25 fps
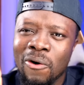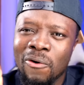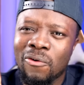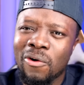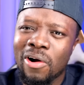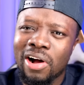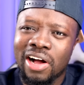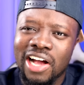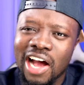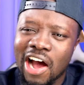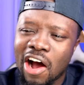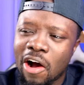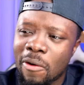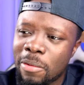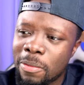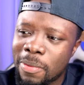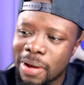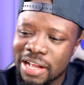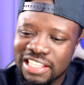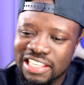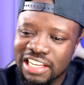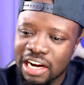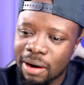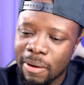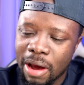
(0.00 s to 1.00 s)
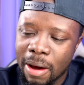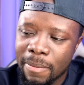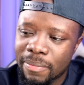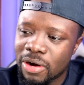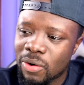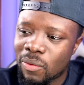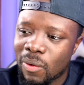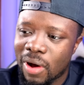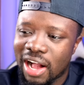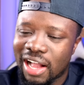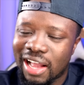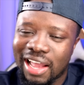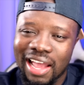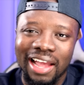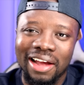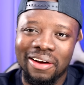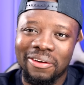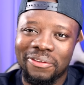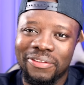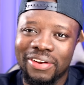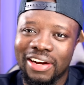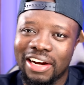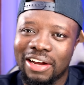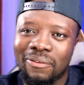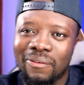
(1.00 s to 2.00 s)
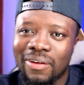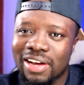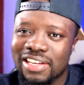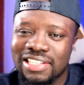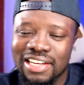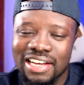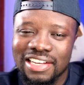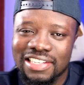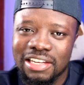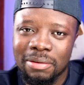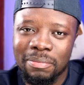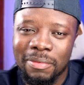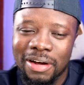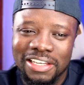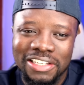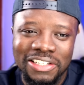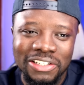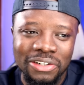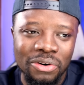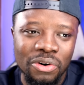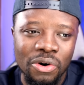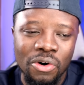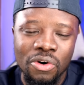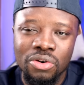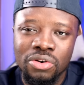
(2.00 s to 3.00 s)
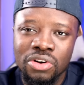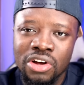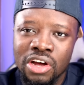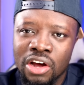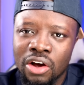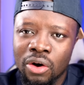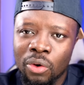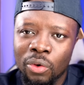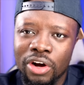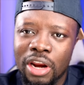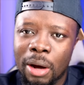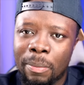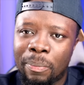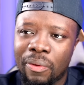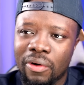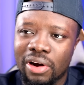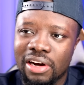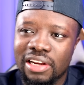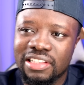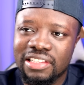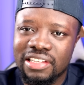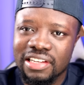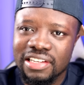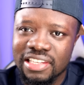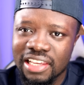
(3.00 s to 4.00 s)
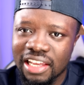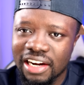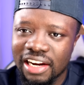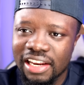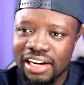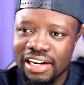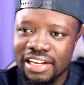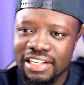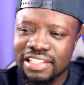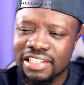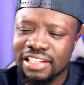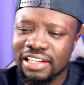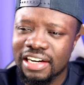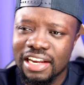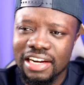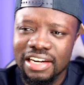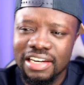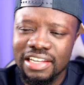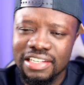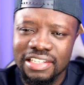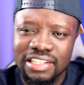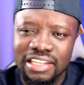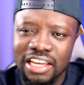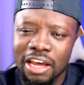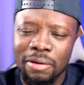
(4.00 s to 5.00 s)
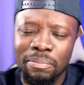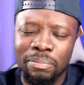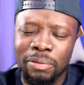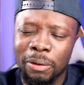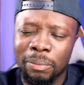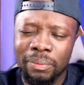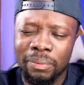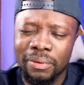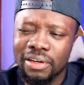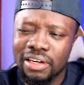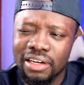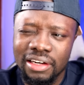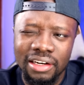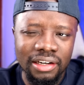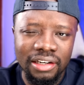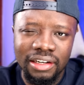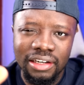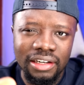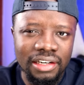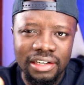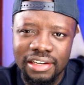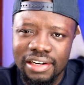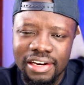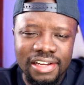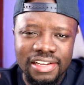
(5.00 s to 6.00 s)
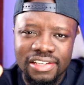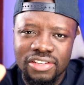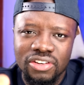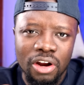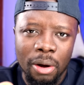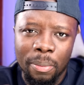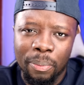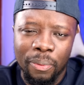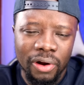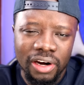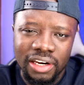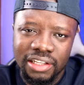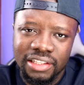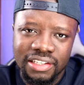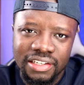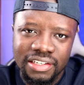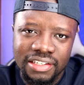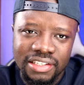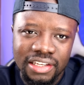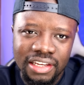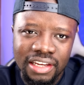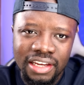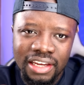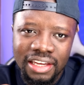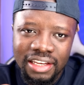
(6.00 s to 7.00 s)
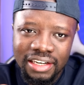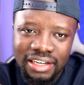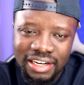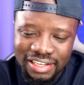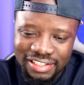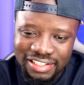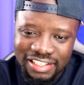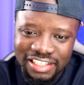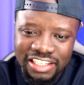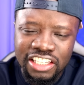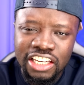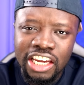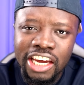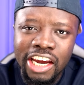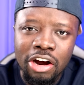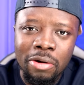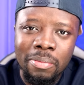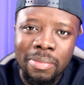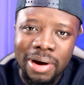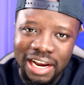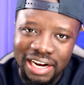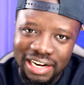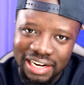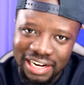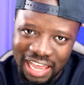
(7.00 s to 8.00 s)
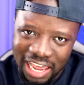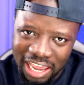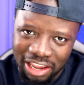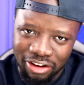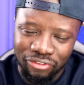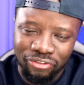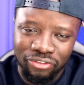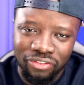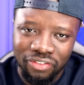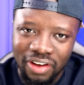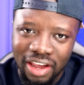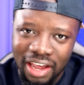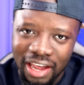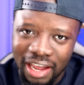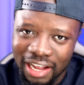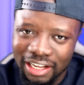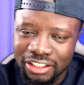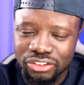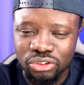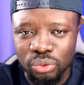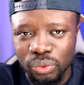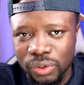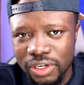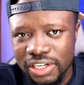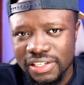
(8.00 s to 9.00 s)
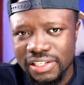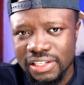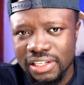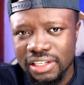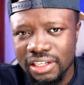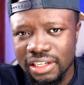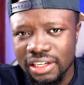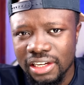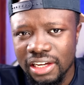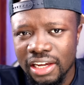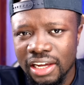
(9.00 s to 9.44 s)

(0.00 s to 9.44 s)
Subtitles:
Okwa kan obi betena we bi no waka twere kwase asema kire o with the politics and anything NDC MPP. This is not politics. This is human life at risk.